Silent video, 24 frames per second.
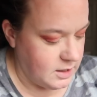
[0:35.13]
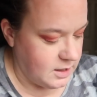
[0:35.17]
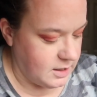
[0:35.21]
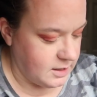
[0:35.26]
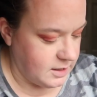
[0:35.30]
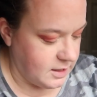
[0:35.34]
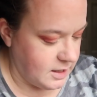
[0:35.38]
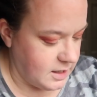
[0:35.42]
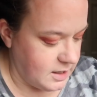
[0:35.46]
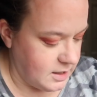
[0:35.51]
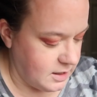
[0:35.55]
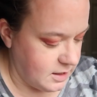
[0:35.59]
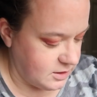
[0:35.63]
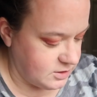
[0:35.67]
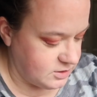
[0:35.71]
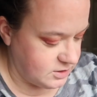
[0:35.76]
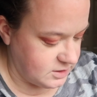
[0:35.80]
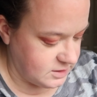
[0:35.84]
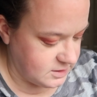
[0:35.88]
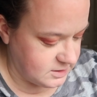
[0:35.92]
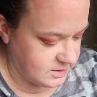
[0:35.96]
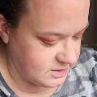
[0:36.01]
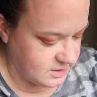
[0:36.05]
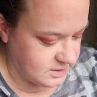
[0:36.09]
Again,
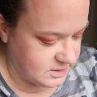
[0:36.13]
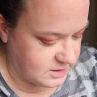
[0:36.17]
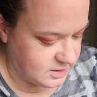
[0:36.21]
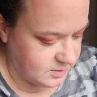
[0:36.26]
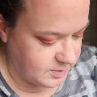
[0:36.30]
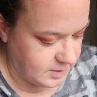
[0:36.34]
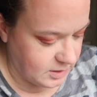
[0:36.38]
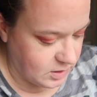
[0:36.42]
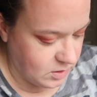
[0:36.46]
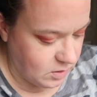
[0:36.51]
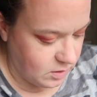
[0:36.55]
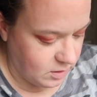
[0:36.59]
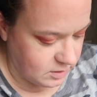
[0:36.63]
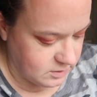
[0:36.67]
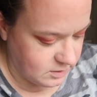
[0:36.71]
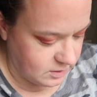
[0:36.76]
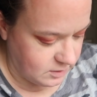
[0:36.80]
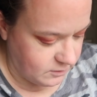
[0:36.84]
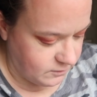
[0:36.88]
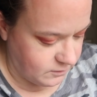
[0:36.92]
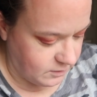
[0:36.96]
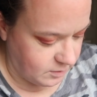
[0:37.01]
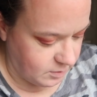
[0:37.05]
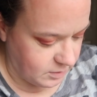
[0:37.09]
she just needs to be
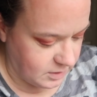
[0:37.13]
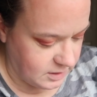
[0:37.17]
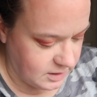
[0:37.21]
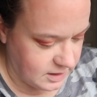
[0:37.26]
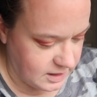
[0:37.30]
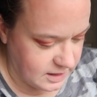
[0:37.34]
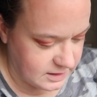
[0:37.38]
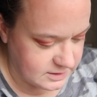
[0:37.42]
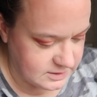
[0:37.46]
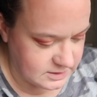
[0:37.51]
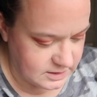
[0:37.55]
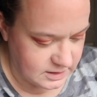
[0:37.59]
called from class